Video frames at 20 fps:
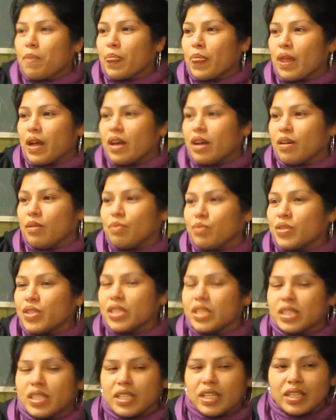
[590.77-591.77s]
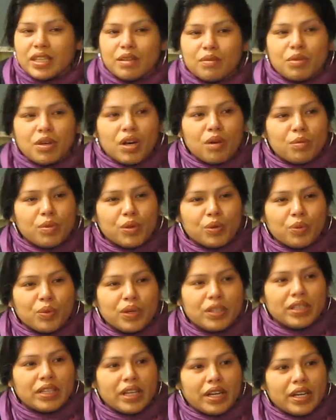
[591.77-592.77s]
to see them come in
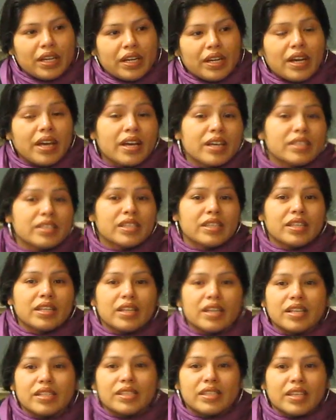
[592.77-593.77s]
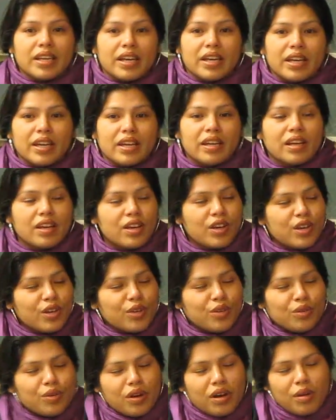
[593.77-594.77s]
one day and exit the next day, and
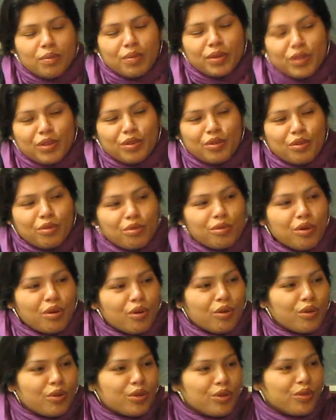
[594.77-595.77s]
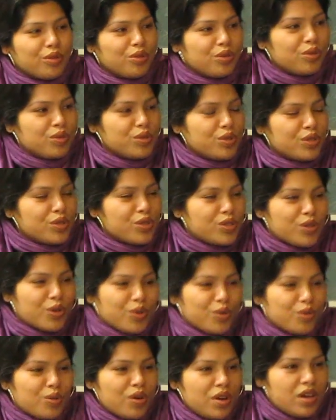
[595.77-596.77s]
you come in, you don't know, you're
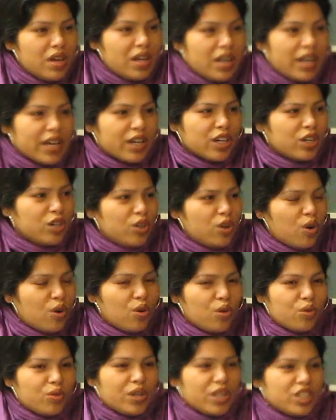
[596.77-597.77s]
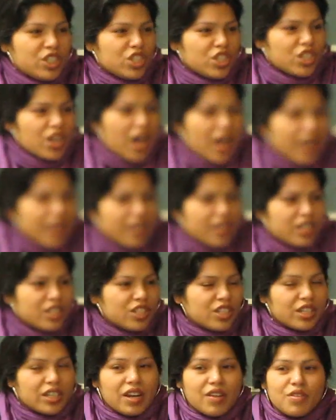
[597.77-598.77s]
so like alone and shyish,
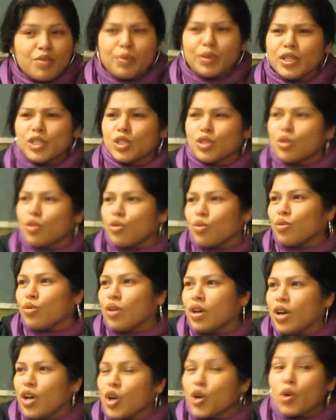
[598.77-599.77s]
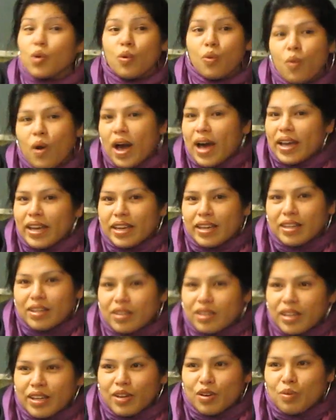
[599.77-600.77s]
and everybody's so quiet, you
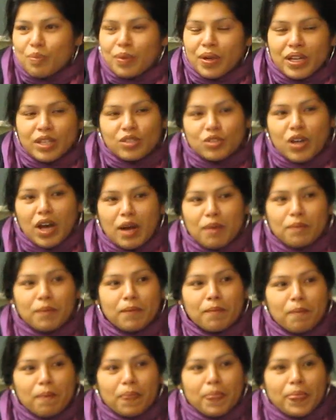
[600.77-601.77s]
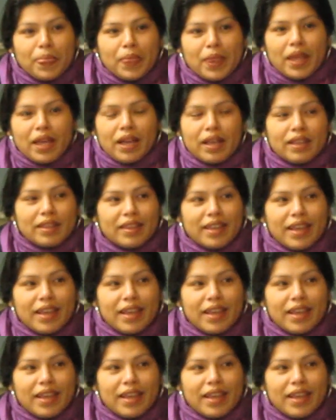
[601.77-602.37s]
could hear a pin drop. And